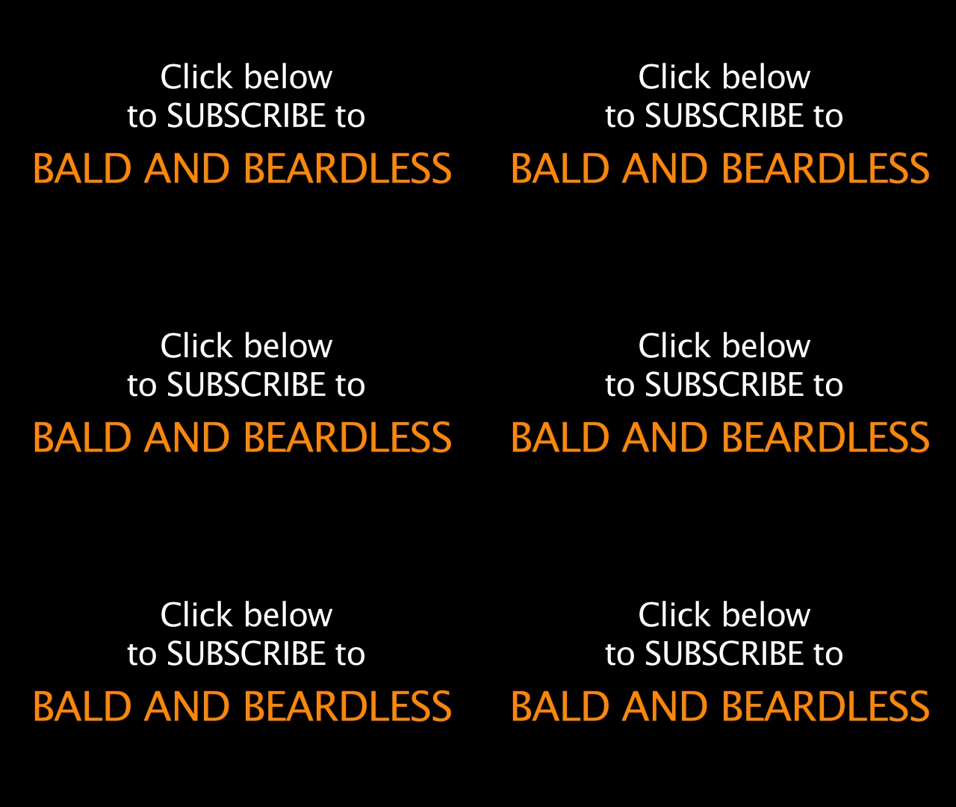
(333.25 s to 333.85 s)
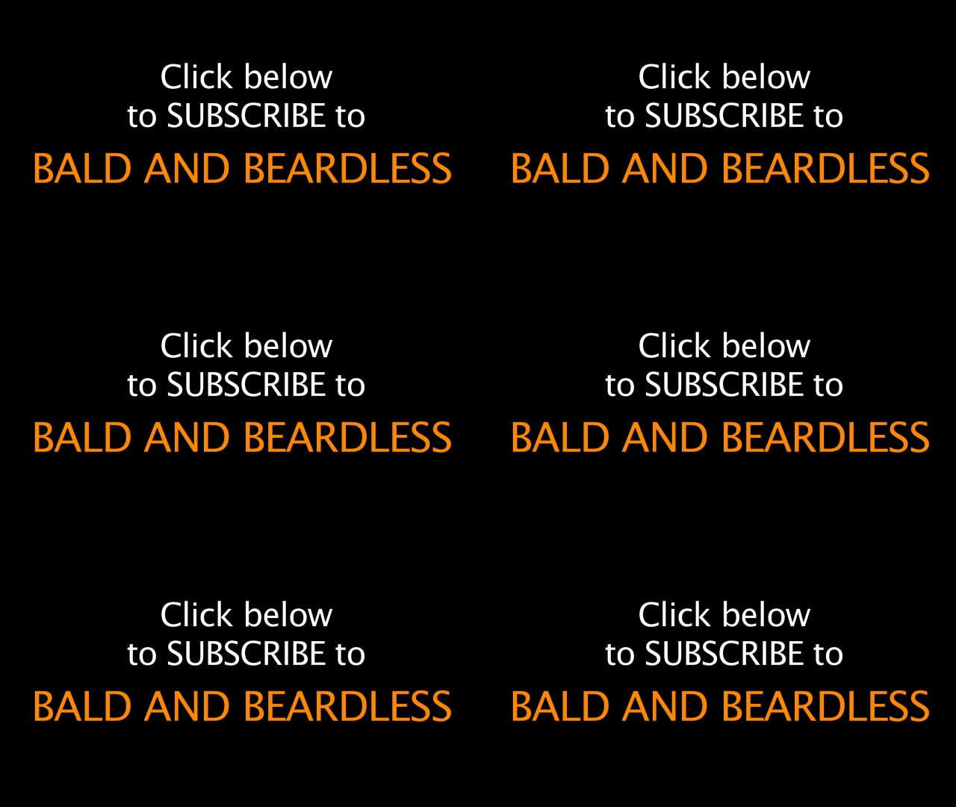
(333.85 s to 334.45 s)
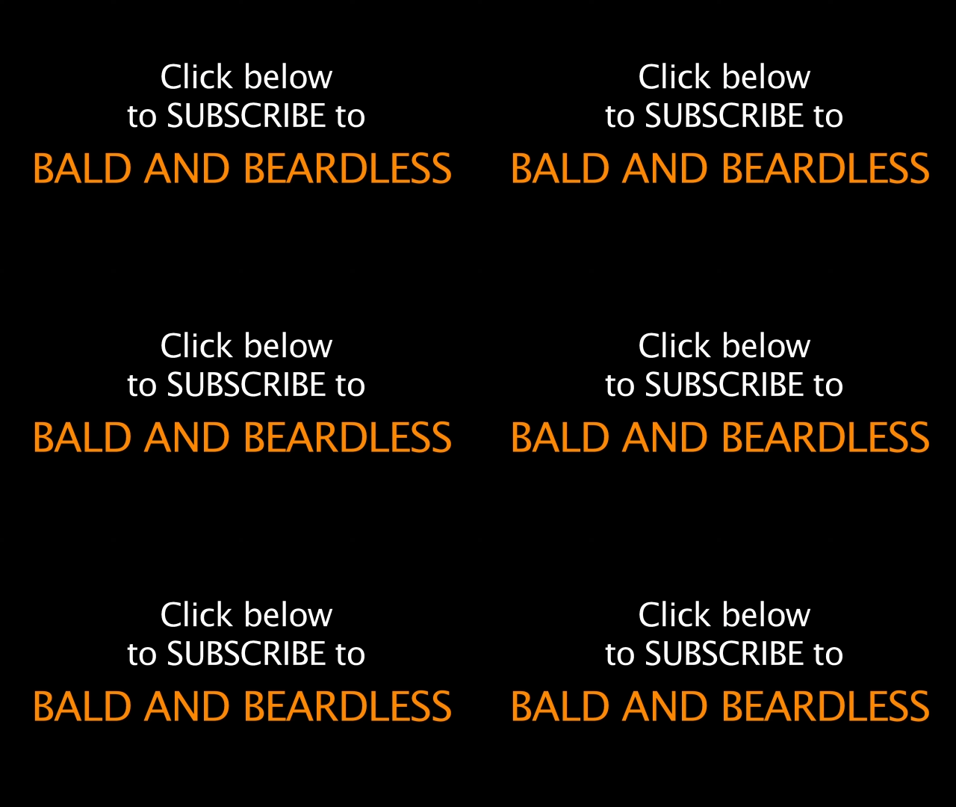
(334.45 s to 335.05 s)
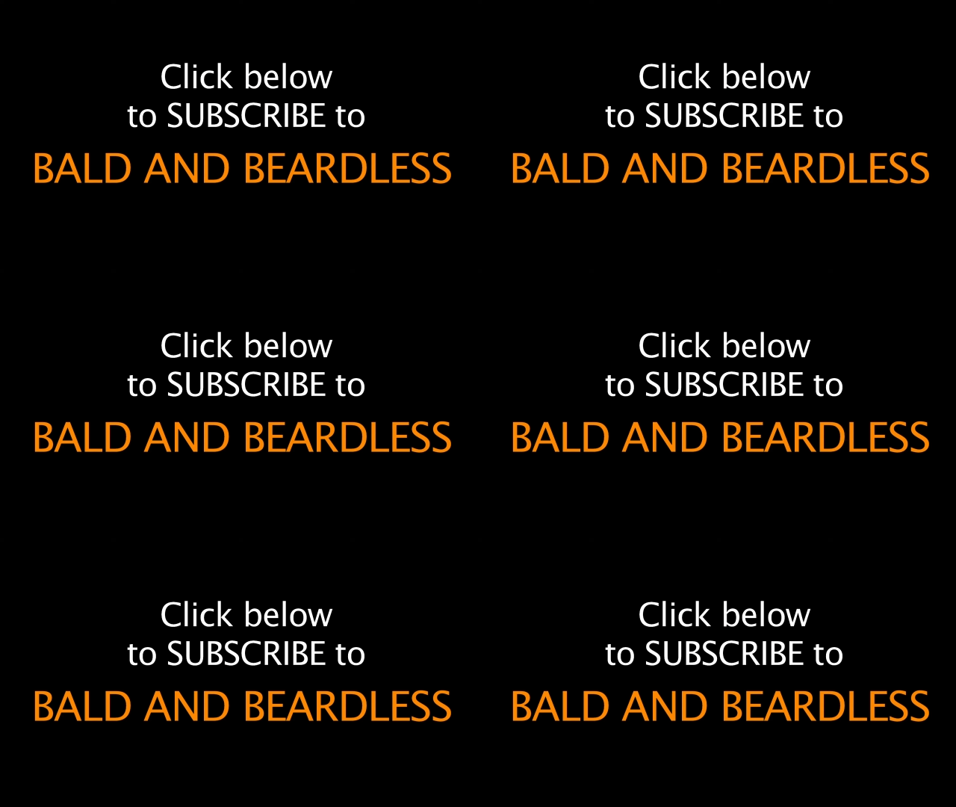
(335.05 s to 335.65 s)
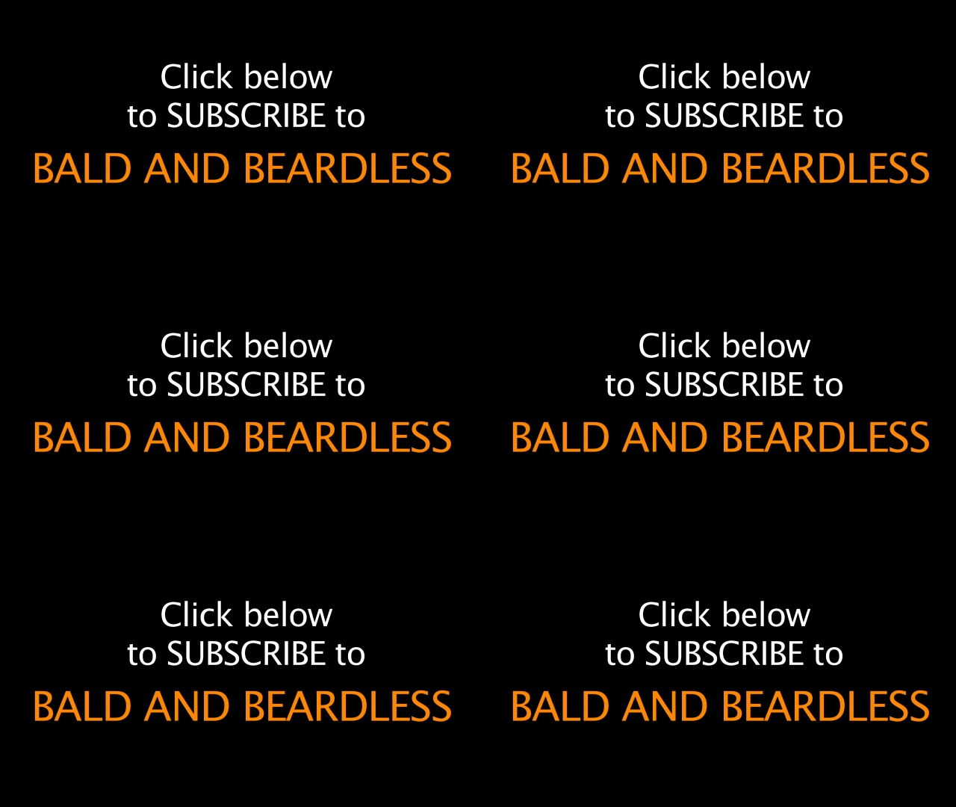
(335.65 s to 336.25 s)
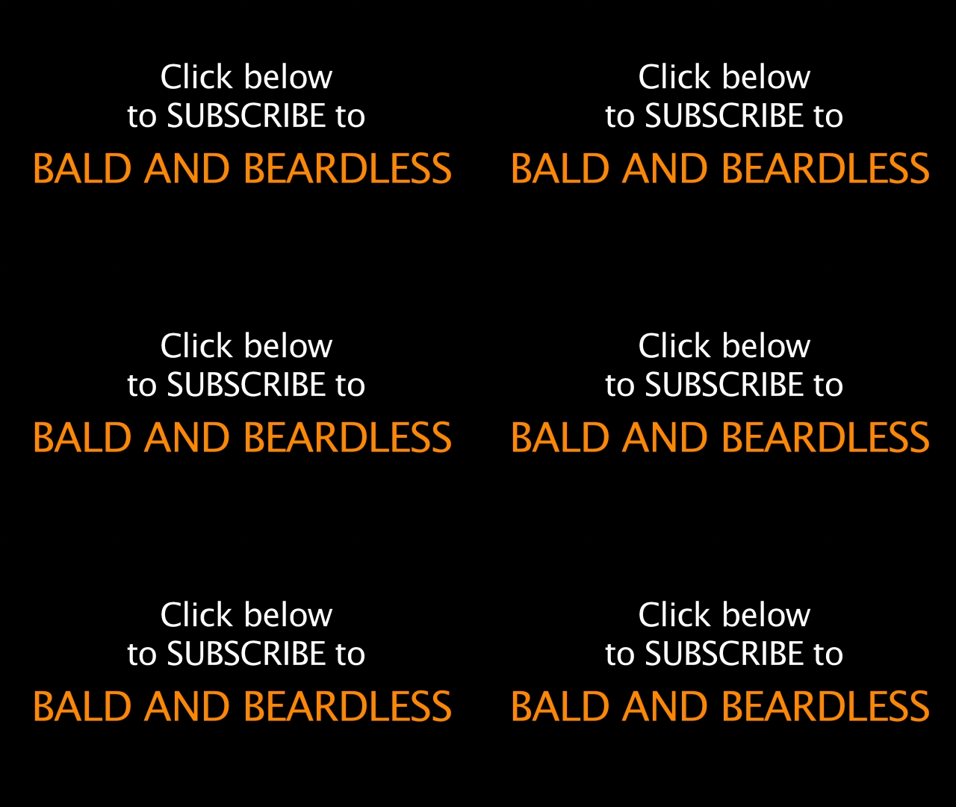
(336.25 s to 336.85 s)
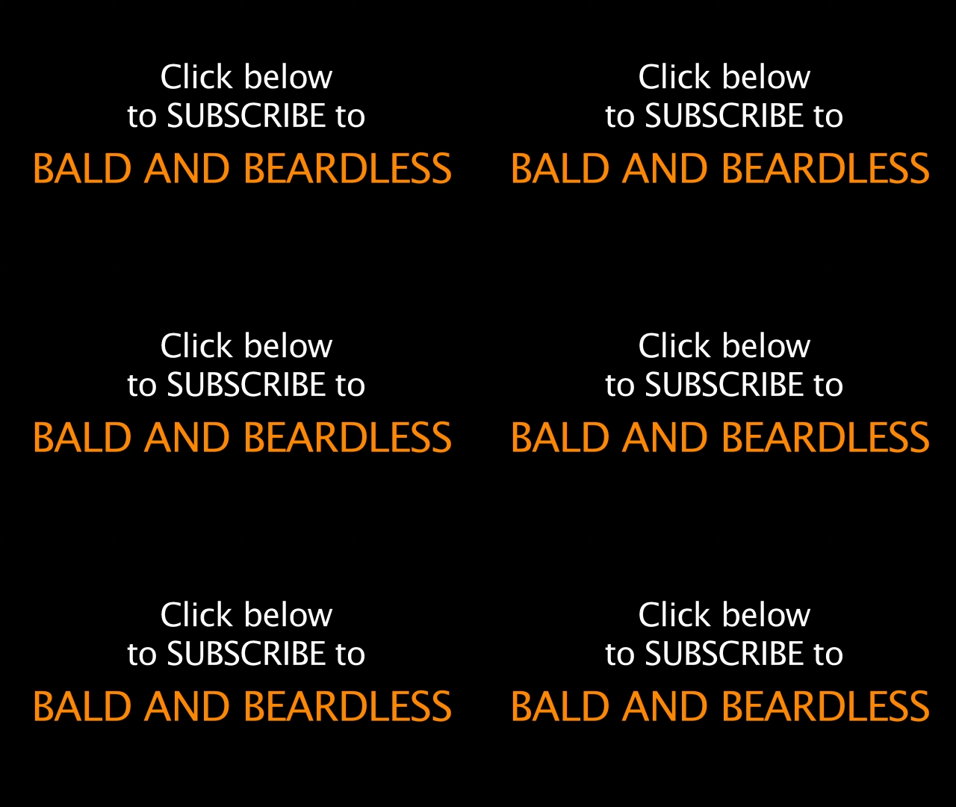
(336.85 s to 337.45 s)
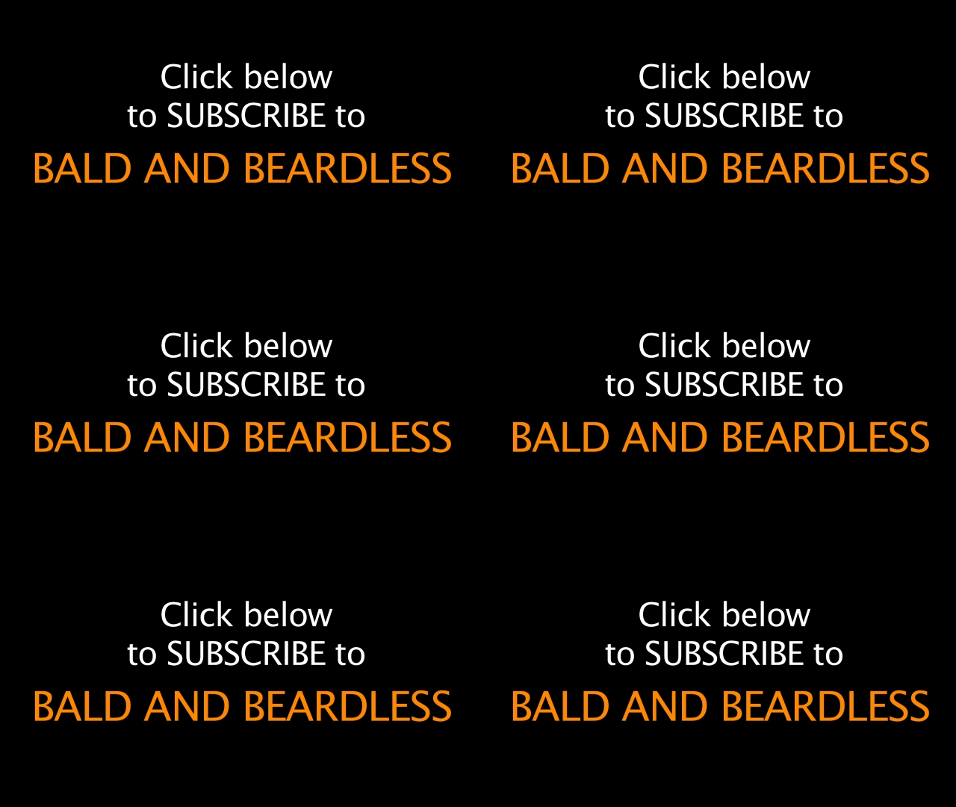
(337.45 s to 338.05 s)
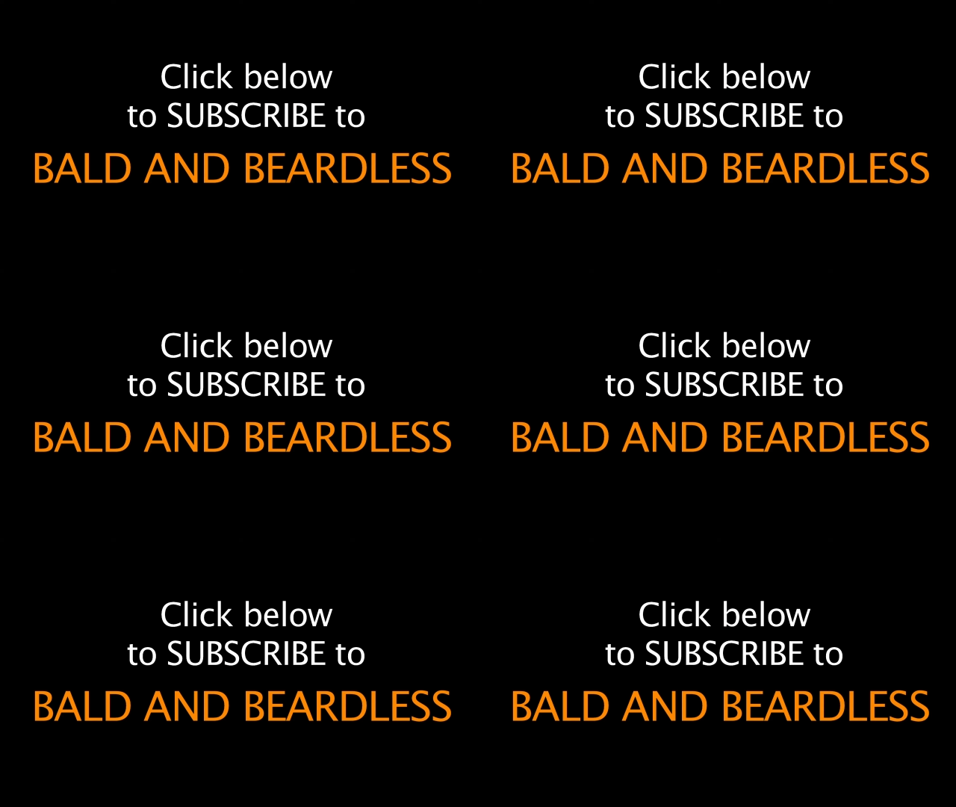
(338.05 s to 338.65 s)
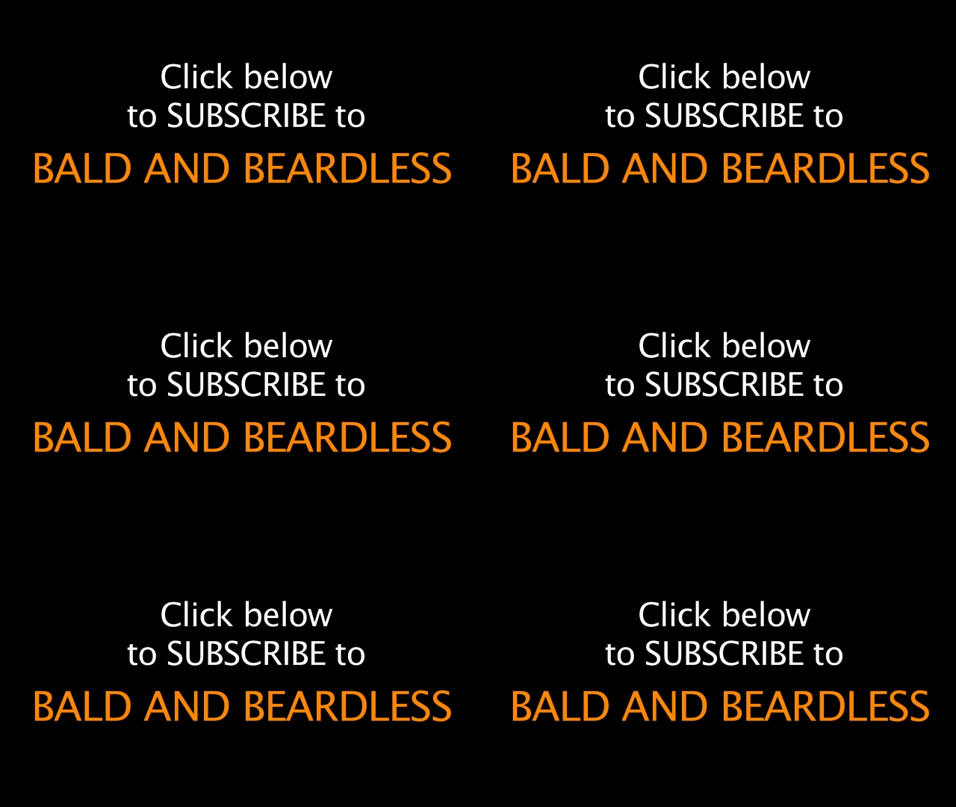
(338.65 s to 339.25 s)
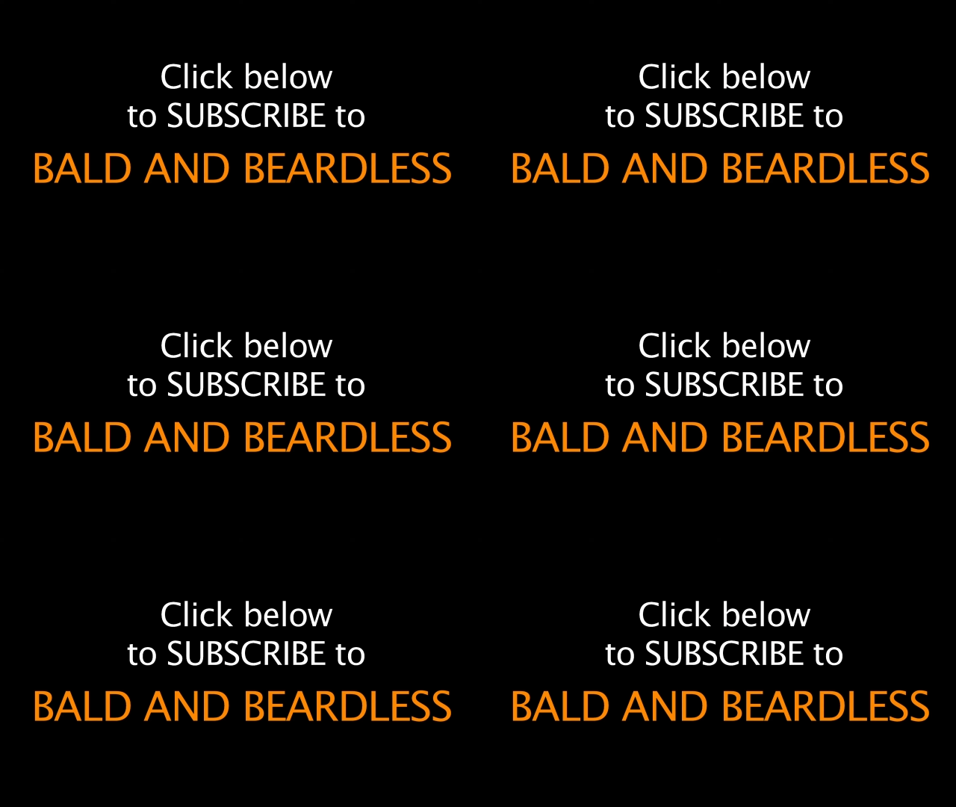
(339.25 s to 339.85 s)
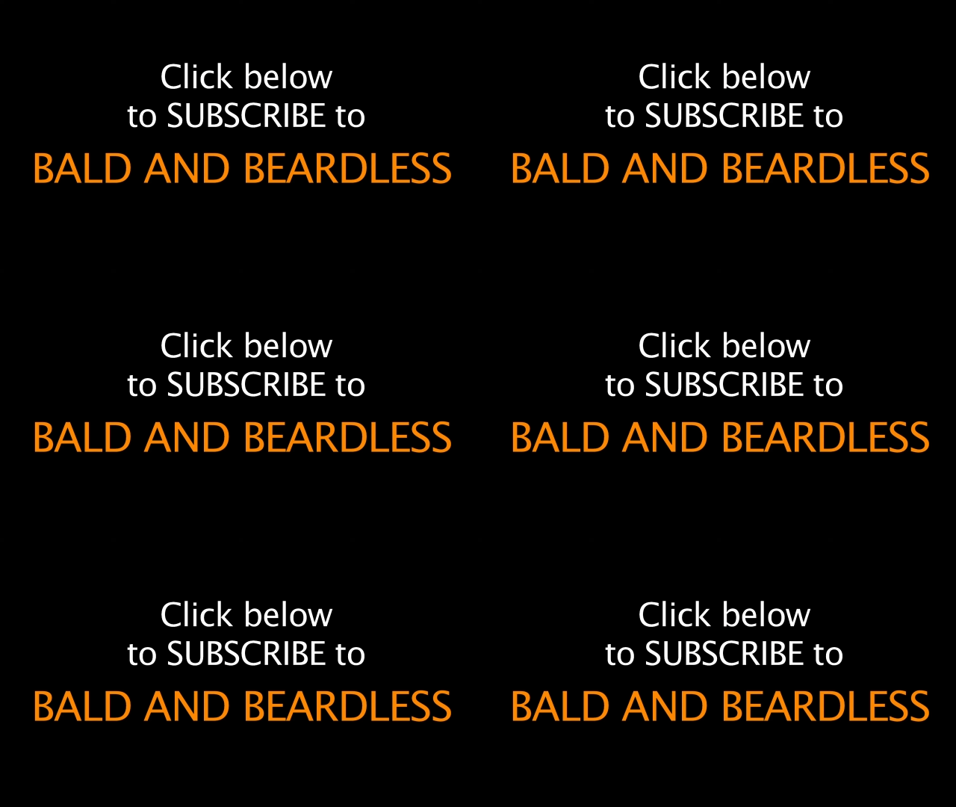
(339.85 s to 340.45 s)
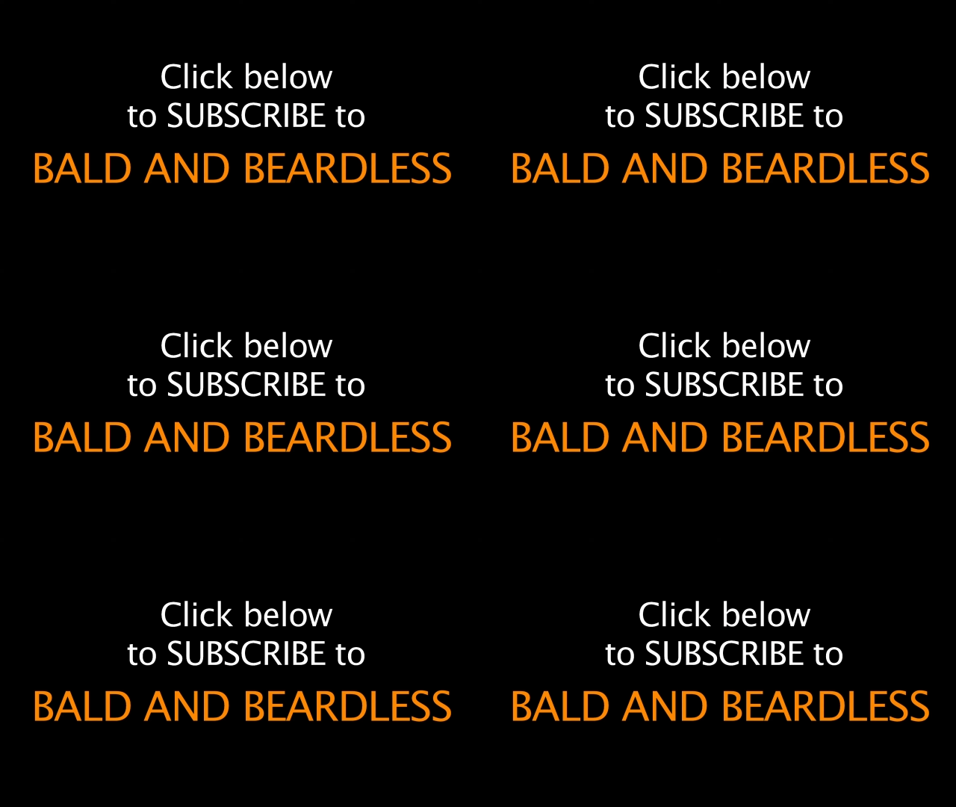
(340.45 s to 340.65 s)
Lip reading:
[unreadable: no face in view]